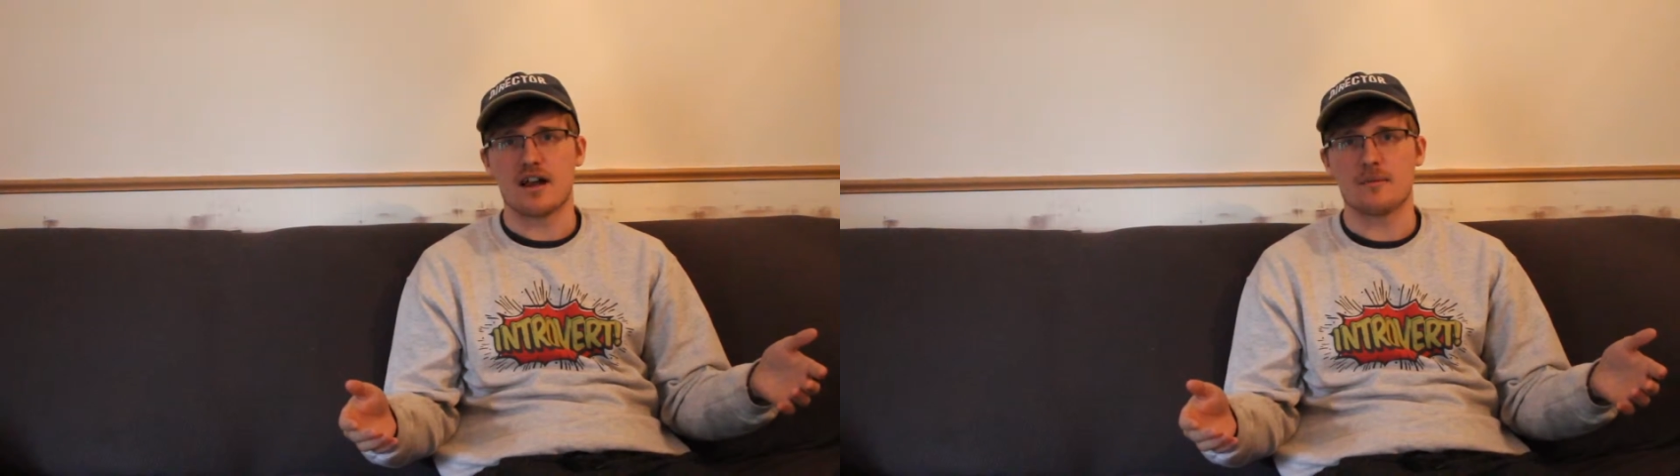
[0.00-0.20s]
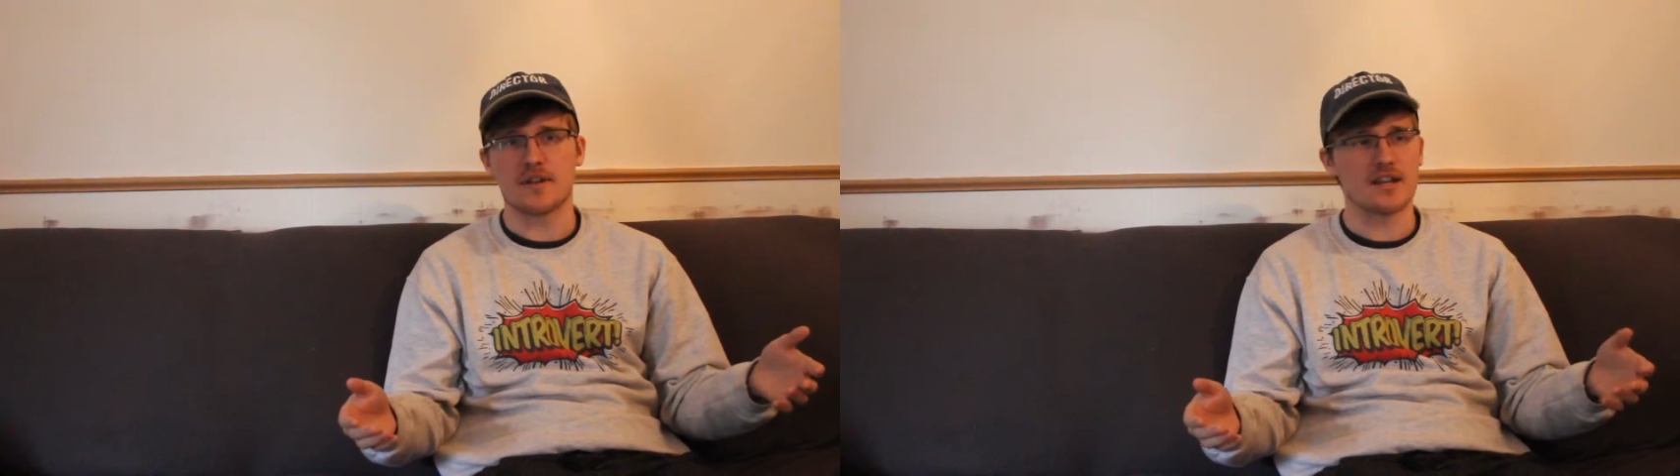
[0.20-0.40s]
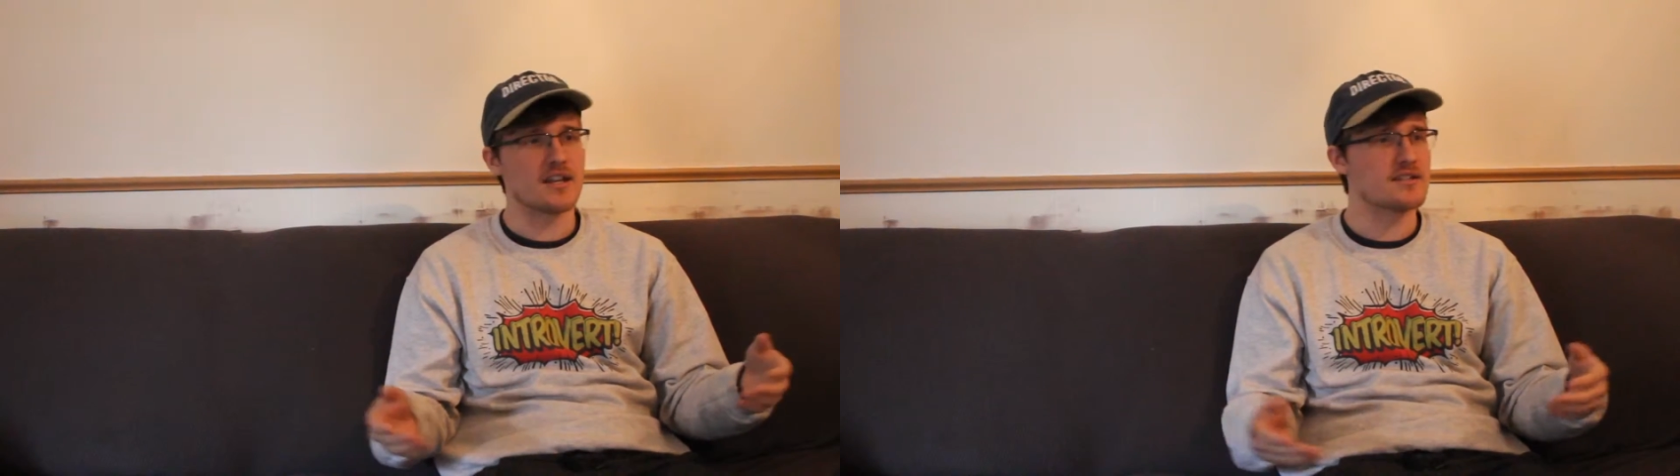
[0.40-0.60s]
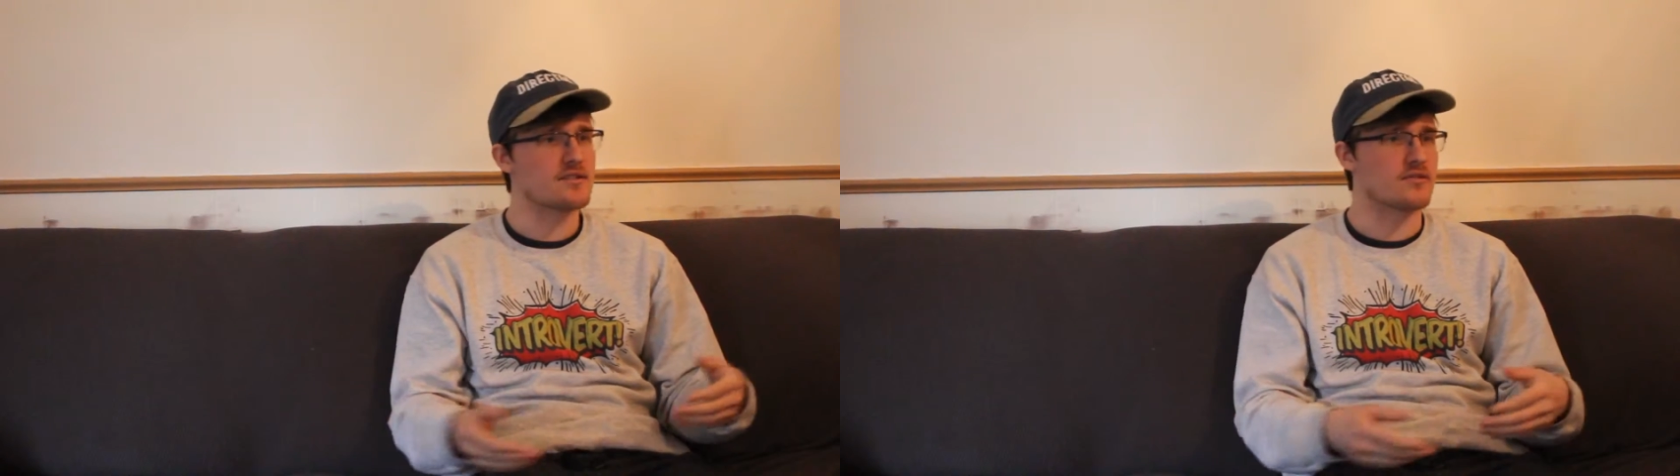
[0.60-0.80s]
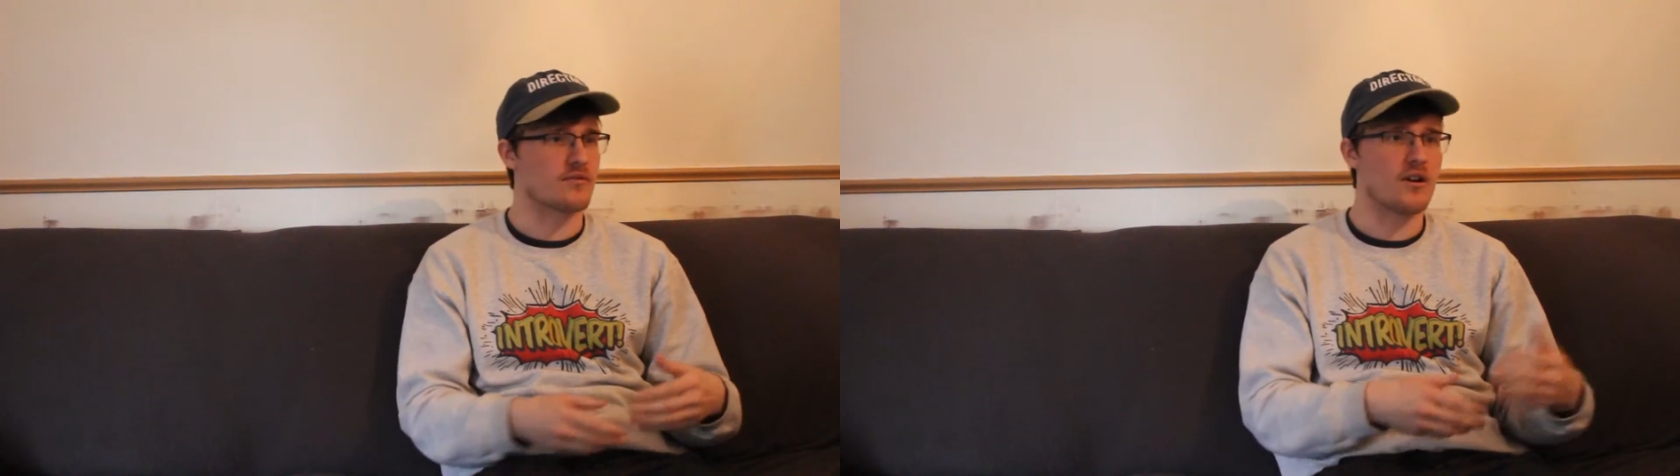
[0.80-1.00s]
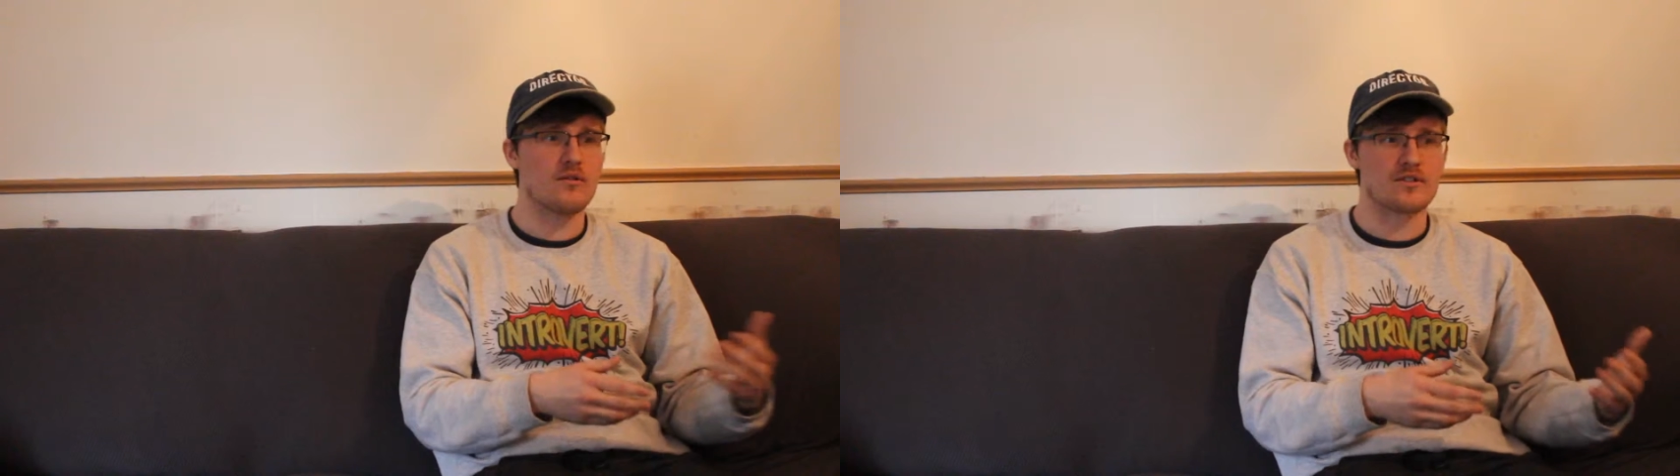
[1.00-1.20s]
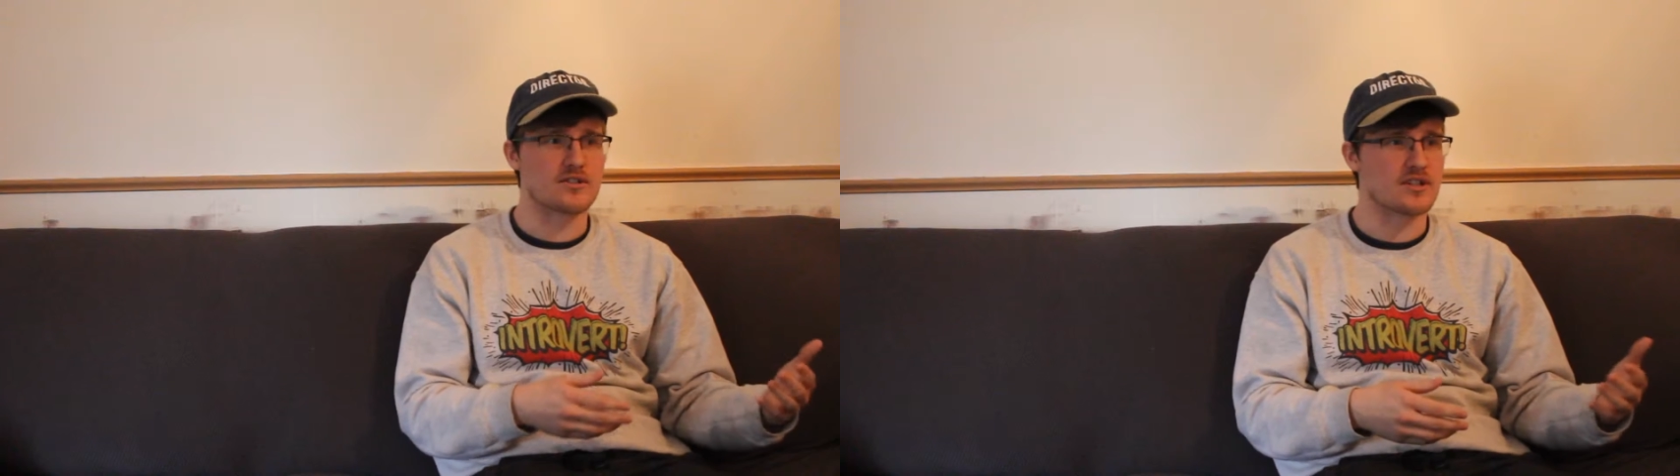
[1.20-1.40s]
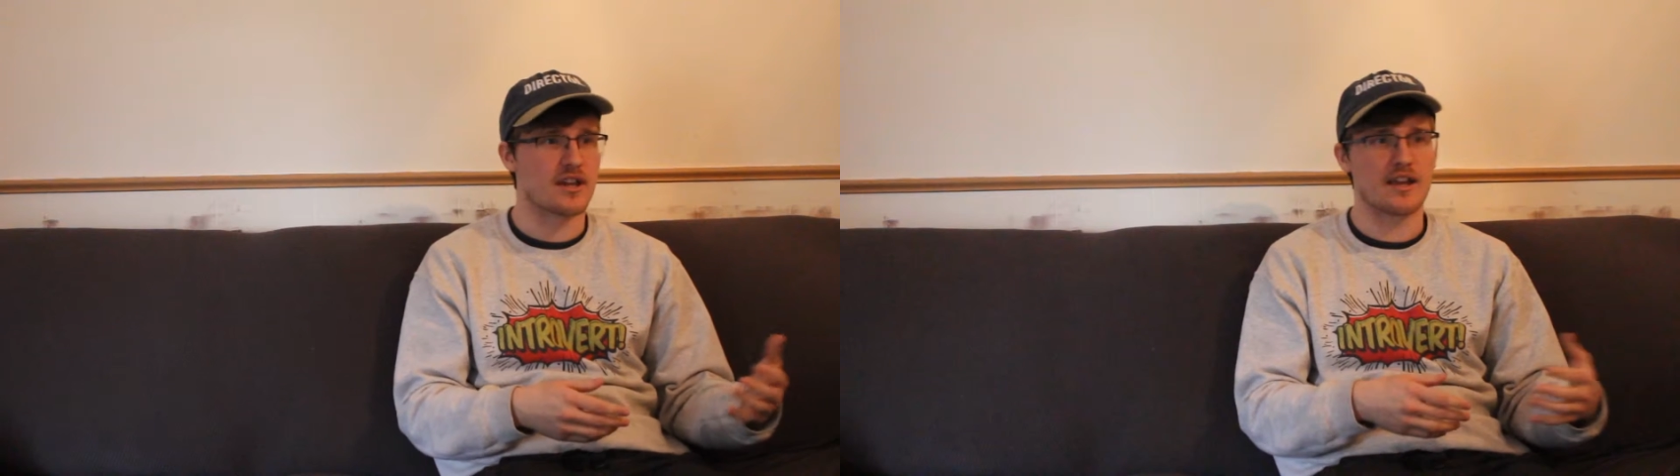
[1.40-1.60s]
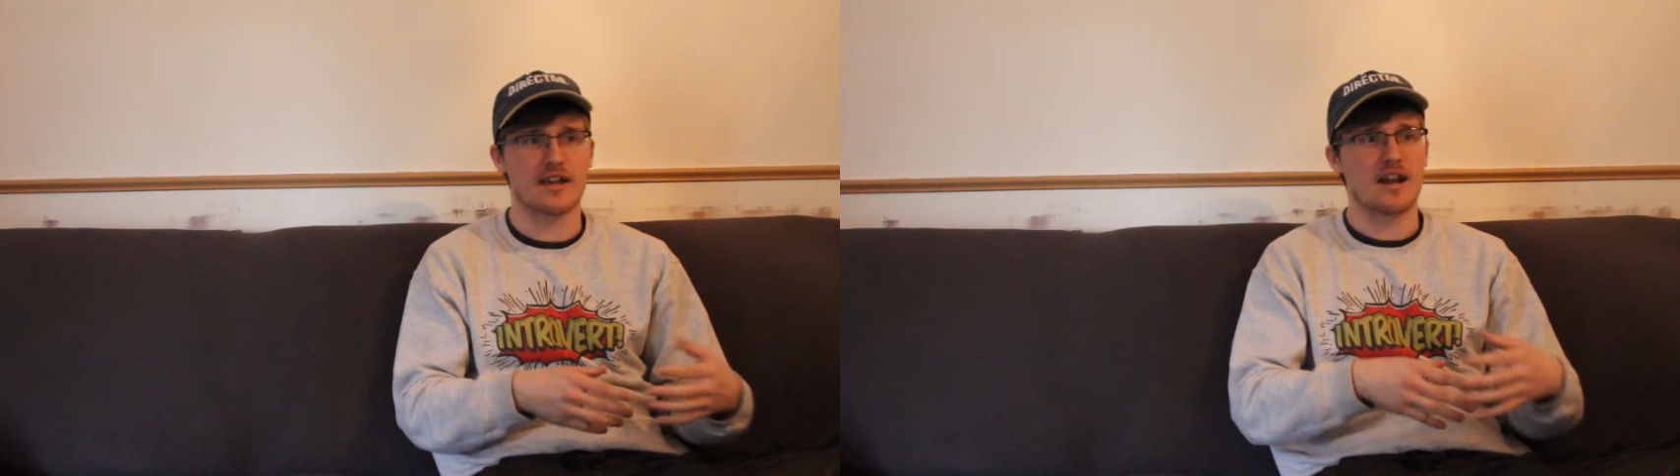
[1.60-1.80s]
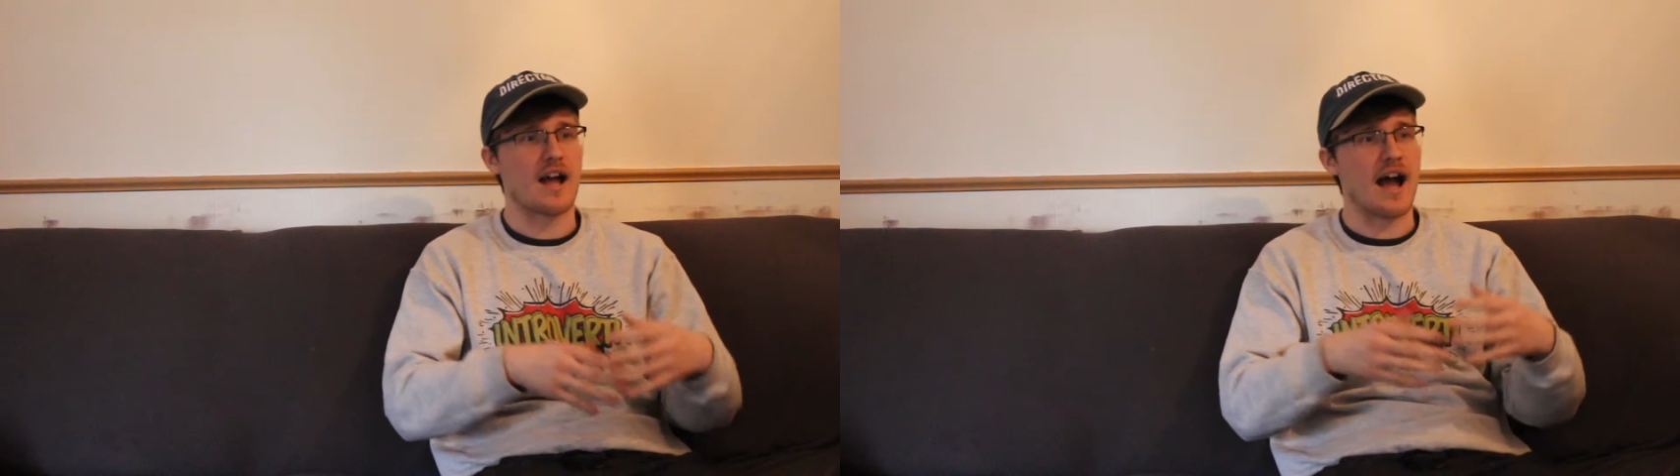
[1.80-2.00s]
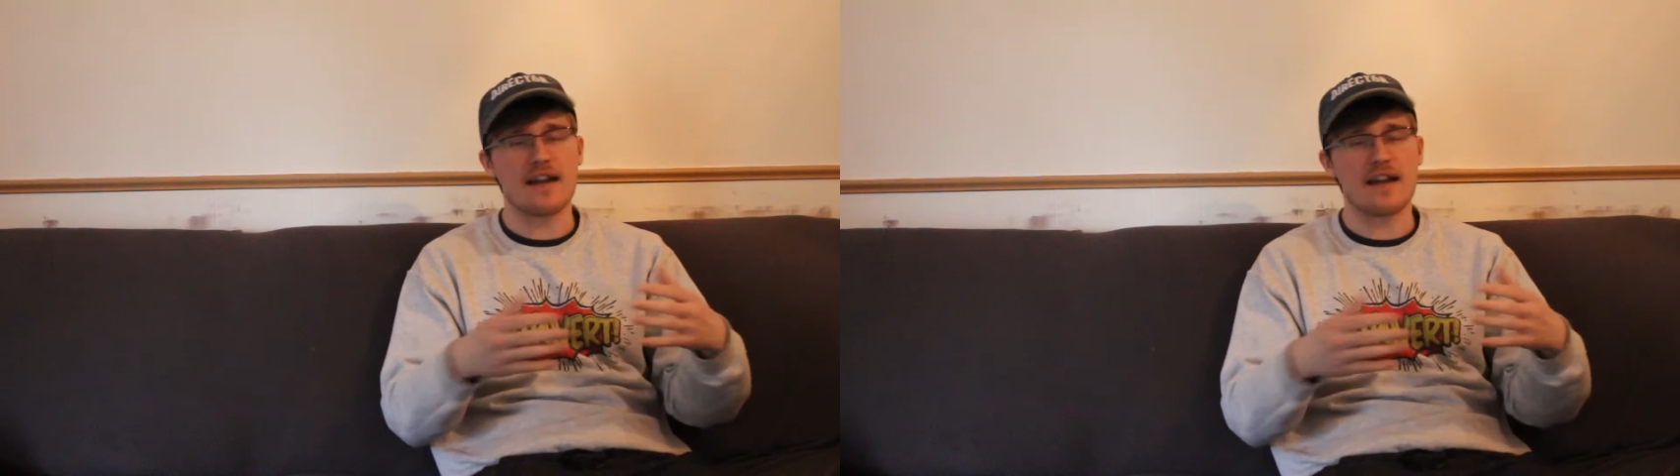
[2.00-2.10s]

I mean, he's throwing shit.